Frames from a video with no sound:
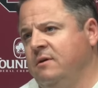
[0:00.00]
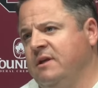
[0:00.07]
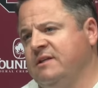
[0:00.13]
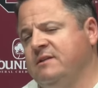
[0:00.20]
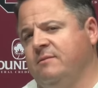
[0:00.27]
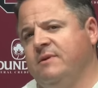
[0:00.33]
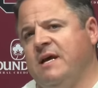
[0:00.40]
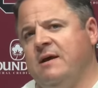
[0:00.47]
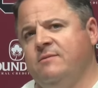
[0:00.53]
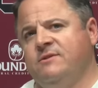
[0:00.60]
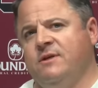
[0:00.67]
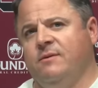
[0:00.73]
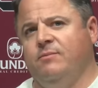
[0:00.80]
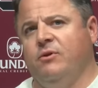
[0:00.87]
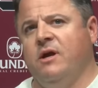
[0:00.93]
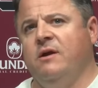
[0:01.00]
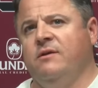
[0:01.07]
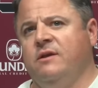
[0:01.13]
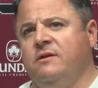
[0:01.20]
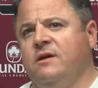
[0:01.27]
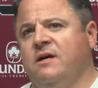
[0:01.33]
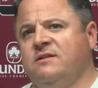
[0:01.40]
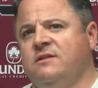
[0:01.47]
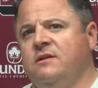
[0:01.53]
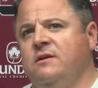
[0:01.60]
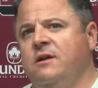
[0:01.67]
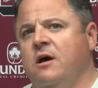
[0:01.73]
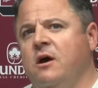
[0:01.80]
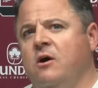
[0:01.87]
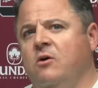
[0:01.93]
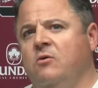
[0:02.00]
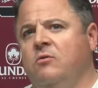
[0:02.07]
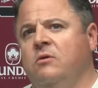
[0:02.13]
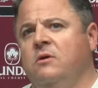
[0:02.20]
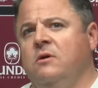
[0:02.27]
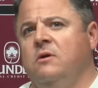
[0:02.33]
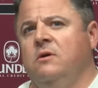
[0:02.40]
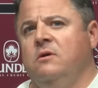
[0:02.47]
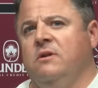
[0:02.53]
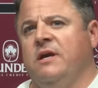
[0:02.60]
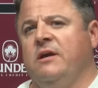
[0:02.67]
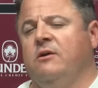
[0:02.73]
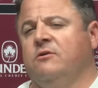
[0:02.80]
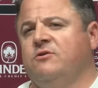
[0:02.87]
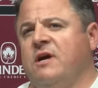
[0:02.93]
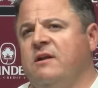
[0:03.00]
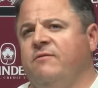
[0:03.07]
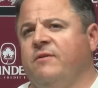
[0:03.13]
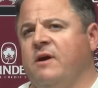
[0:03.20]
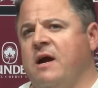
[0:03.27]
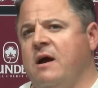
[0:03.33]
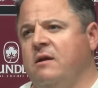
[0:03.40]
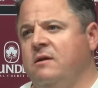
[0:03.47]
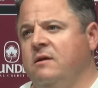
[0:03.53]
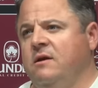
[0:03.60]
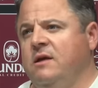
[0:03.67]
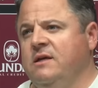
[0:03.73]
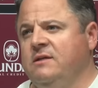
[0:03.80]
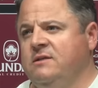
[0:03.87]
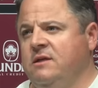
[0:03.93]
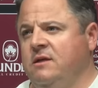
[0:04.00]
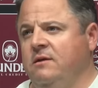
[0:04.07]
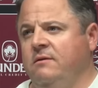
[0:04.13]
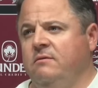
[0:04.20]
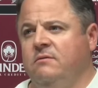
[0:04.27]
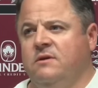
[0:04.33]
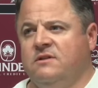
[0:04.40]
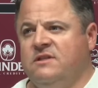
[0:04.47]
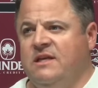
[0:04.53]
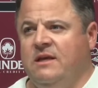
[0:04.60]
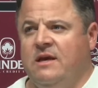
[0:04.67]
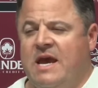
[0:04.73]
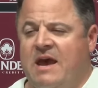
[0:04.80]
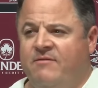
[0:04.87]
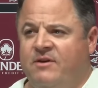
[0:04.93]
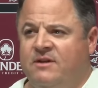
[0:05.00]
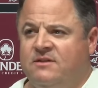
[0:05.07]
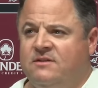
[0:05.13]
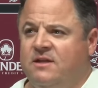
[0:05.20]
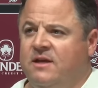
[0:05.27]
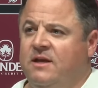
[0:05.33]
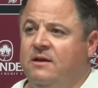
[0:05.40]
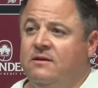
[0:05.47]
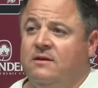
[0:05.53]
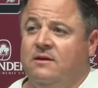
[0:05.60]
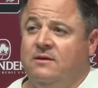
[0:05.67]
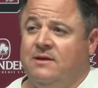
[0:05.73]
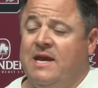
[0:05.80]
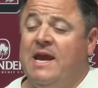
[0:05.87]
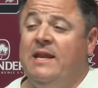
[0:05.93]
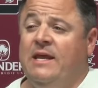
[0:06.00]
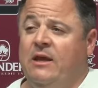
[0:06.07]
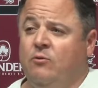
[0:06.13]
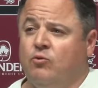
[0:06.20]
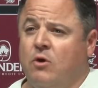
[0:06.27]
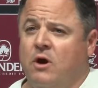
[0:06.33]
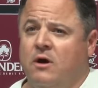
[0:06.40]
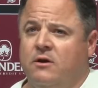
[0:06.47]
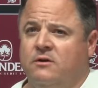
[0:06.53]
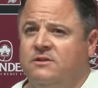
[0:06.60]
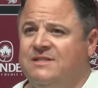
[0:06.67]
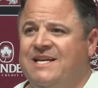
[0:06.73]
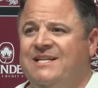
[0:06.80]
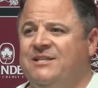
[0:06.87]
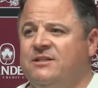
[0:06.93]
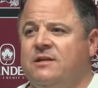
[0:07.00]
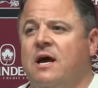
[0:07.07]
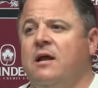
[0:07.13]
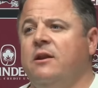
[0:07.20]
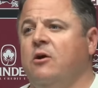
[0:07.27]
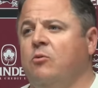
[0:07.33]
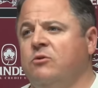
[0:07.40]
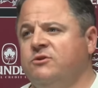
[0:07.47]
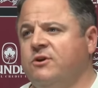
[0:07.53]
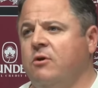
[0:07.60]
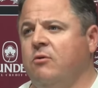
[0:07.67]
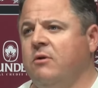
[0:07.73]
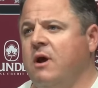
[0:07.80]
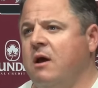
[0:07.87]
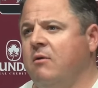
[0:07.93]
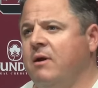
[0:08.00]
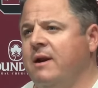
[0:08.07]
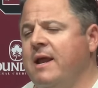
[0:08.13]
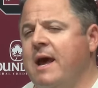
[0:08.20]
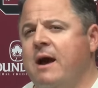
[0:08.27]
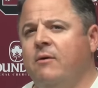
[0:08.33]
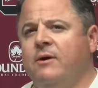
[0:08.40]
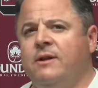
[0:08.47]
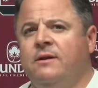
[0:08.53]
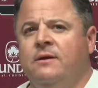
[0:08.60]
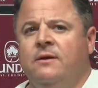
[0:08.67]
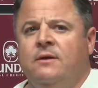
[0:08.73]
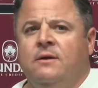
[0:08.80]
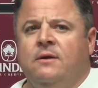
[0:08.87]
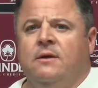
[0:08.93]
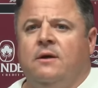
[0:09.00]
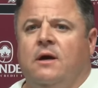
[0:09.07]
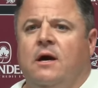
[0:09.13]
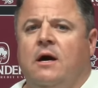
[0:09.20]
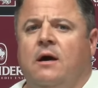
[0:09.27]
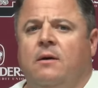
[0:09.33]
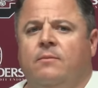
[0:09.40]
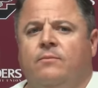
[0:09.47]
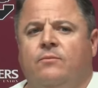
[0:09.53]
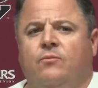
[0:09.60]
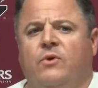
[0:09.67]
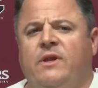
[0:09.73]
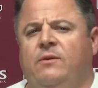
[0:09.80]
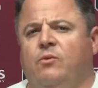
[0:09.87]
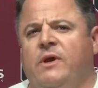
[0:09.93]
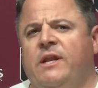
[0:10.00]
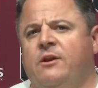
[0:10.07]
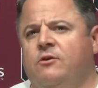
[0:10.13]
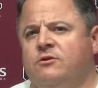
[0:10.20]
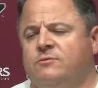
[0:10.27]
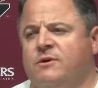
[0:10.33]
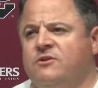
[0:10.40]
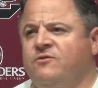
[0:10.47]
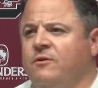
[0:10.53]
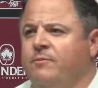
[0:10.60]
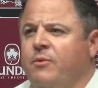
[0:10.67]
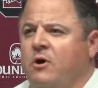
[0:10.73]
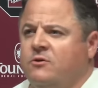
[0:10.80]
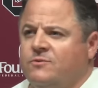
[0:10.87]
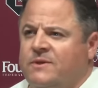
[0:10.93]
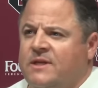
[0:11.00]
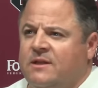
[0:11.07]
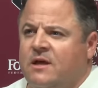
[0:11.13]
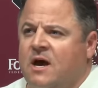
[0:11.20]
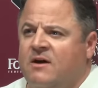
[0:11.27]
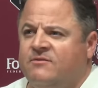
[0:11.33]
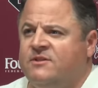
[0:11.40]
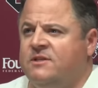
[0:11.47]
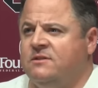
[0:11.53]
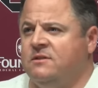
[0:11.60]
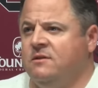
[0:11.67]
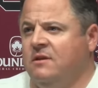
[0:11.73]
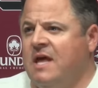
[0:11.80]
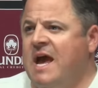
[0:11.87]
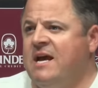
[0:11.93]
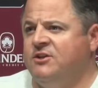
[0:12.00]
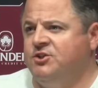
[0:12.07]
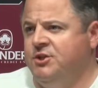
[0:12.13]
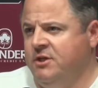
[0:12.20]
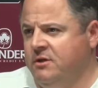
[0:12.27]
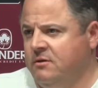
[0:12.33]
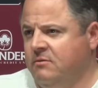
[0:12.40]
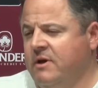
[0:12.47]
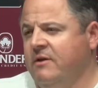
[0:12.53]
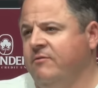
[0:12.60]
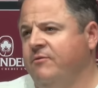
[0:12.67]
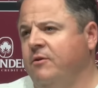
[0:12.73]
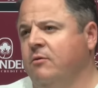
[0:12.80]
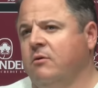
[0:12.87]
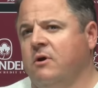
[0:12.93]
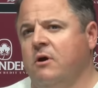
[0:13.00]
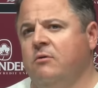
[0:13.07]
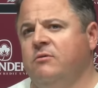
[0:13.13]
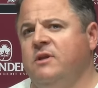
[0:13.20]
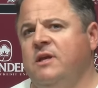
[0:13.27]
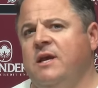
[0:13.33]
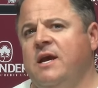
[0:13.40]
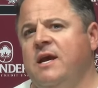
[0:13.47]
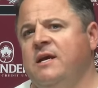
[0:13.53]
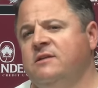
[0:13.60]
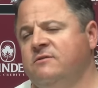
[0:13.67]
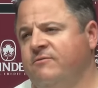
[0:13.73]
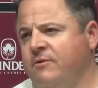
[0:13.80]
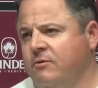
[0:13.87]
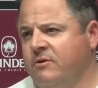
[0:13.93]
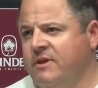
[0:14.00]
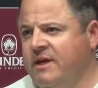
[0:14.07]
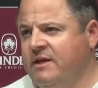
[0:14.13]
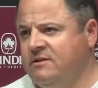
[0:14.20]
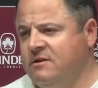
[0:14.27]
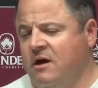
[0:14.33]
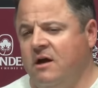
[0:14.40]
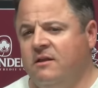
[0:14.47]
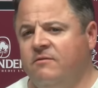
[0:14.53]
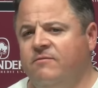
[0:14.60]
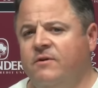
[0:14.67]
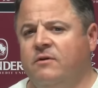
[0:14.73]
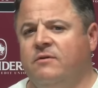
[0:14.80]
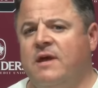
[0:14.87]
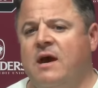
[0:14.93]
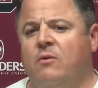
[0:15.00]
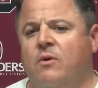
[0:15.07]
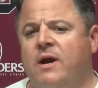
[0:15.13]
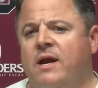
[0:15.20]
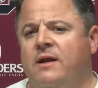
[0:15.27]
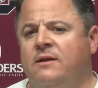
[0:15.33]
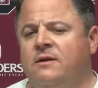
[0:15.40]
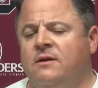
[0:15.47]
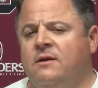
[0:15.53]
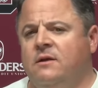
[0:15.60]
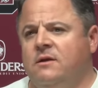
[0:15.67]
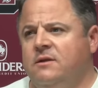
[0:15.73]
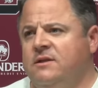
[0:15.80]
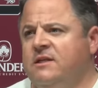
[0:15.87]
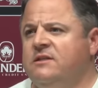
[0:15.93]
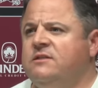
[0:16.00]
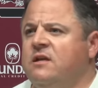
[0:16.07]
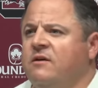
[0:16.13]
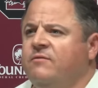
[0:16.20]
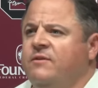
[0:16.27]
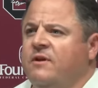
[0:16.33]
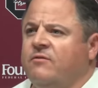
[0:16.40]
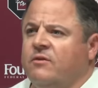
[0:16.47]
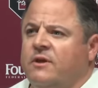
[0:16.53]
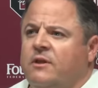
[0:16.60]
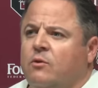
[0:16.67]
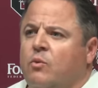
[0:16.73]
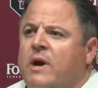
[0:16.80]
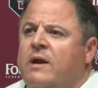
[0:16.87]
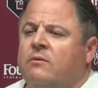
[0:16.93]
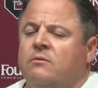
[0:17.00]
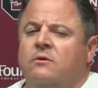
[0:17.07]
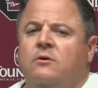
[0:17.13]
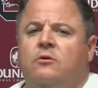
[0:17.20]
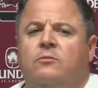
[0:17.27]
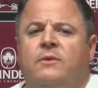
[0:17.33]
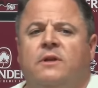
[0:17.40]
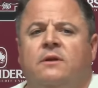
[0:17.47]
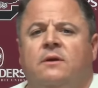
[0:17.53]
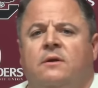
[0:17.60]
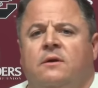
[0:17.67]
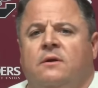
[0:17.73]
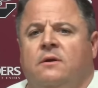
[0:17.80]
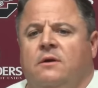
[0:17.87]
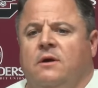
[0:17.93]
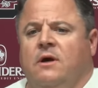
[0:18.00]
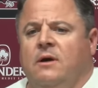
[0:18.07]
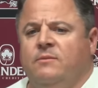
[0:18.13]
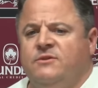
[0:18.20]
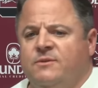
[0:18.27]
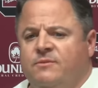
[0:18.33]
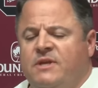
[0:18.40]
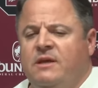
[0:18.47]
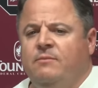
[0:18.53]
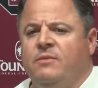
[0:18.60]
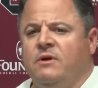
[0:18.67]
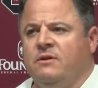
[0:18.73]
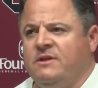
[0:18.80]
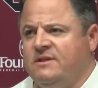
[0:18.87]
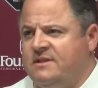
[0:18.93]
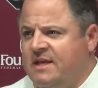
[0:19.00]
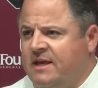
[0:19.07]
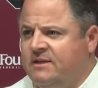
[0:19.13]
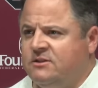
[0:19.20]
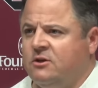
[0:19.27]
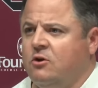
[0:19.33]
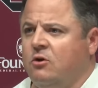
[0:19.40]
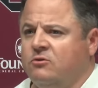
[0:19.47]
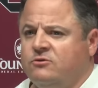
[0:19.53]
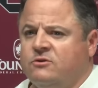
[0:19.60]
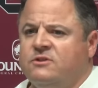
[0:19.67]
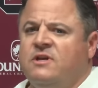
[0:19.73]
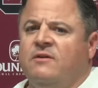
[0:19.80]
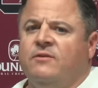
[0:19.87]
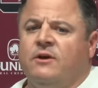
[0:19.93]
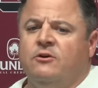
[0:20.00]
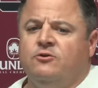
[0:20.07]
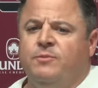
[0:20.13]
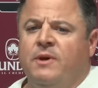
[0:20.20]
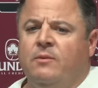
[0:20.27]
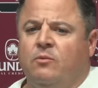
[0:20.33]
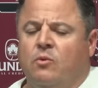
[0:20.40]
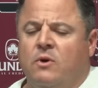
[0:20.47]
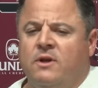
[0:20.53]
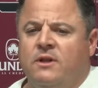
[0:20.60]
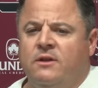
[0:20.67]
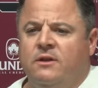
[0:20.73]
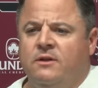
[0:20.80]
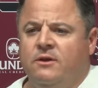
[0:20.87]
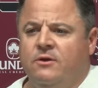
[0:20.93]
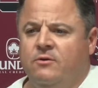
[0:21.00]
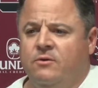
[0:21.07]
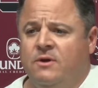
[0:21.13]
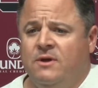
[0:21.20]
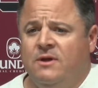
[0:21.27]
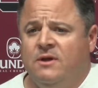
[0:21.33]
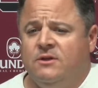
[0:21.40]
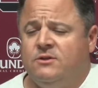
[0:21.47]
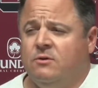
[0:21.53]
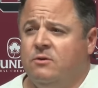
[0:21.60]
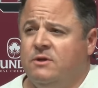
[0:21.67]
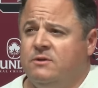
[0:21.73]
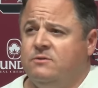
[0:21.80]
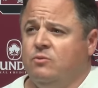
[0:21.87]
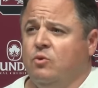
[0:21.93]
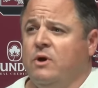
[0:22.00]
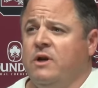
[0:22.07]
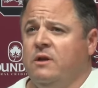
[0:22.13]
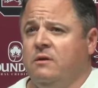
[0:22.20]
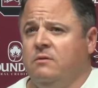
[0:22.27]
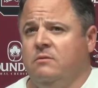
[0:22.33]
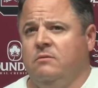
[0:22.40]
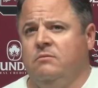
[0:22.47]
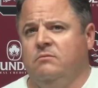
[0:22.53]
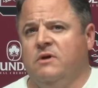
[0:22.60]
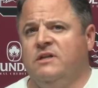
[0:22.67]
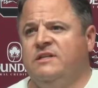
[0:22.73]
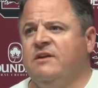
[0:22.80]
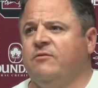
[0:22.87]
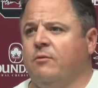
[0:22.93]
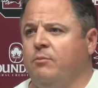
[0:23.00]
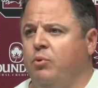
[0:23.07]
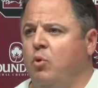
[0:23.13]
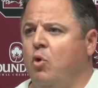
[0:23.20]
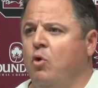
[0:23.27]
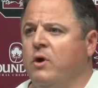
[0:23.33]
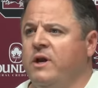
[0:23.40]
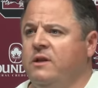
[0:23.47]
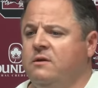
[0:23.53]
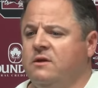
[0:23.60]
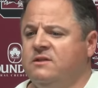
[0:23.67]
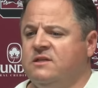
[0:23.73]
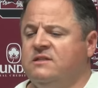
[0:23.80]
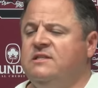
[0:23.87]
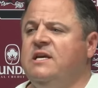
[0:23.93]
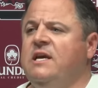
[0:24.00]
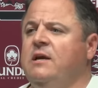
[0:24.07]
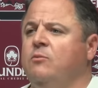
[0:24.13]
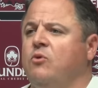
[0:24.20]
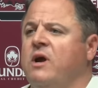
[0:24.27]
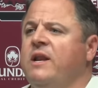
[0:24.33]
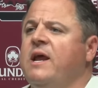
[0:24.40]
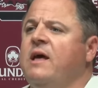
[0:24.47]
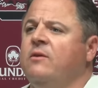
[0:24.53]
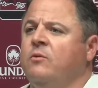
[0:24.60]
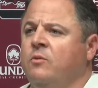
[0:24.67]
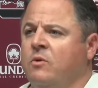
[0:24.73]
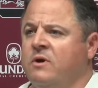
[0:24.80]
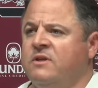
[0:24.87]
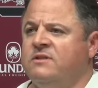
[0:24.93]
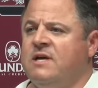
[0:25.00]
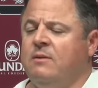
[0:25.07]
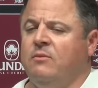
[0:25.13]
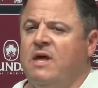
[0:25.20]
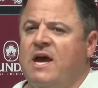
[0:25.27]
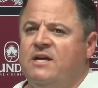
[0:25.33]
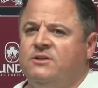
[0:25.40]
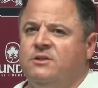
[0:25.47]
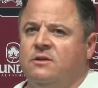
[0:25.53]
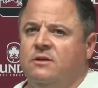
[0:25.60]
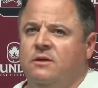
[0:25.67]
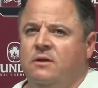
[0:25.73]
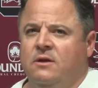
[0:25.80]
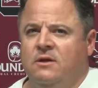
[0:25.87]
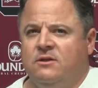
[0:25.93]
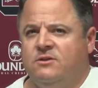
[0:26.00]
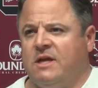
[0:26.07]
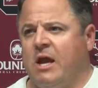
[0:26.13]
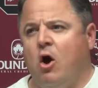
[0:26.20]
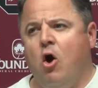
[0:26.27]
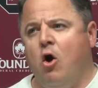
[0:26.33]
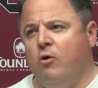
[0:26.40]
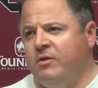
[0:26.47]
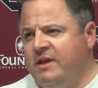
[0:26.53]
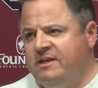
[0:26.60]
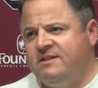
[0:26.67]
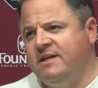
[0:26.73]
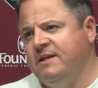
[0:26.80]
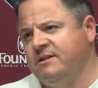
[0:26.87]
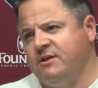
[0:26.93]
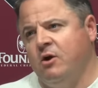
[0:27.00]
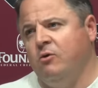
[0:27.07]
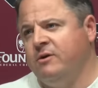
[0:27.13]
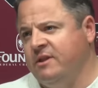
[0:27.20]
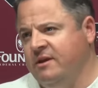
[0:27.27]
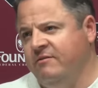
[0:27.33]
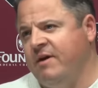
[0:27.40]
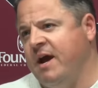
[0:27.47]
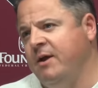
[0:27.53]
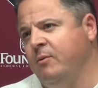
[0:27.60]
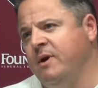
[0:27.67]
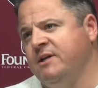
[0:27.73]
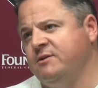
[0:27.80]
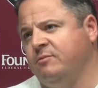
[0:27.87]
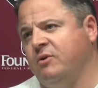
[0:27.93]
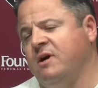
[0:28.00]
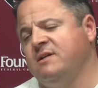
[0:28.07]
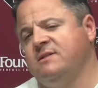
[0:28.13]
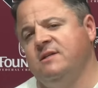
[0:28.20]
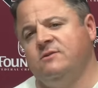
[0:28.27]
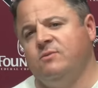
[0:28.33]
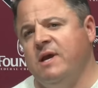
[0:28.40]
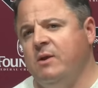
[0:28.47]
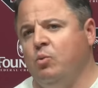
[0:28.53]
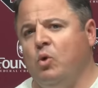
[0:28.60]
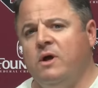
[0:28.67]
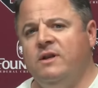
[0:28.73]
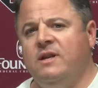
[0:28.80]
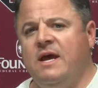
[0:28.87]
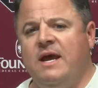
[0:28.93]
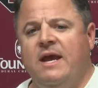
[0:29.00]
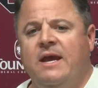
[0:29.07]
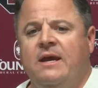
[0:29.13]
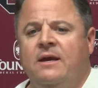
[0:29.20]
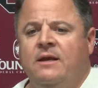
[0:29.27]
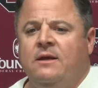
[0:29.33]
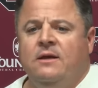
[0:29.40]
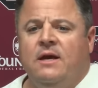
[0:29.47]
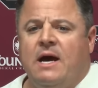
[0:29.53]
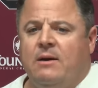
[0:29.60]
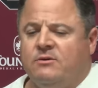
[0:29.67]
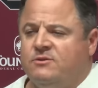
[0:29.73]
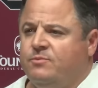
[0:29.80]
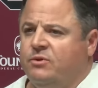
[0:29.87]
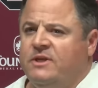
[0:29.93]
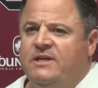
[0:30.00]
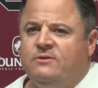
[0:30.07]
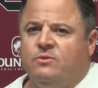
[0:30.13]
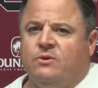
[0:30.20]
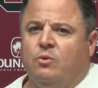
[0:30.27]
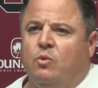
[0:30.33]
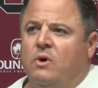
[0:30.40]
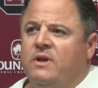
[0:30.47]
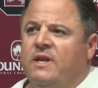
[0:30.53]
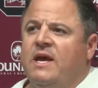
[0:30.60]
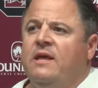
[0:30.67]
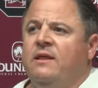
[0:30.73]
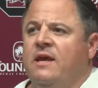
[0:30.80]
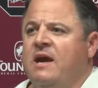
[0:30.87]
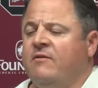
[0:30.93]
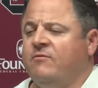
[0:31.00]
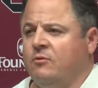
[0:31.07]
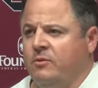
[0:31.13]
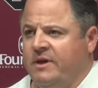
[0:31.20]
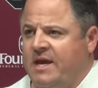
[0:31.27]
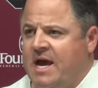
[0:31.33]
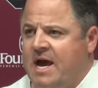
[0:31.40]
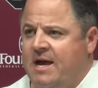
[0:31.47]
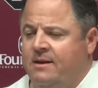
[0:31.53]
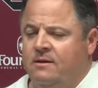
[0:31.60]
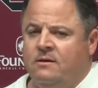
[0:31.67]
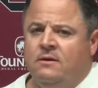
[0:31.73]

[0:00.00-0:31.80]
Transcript: Like sometimes a player that doesn't know, like you're trying to figure out, does he have instinct? Can he run, or does he just not know what's going on right now? And we didn't do as much football as we did in the offseason last year. We had fewer OTAs and fewer things on the field that way and did stuff differently in the weight room and some team building things and culture stuff that Coach Beamer wanted to do. So we're at a different point as a team right now than we were this time last year. And it's like all these things go into the evaluation process. We had one day, I was pleased with the one day, the effort we got.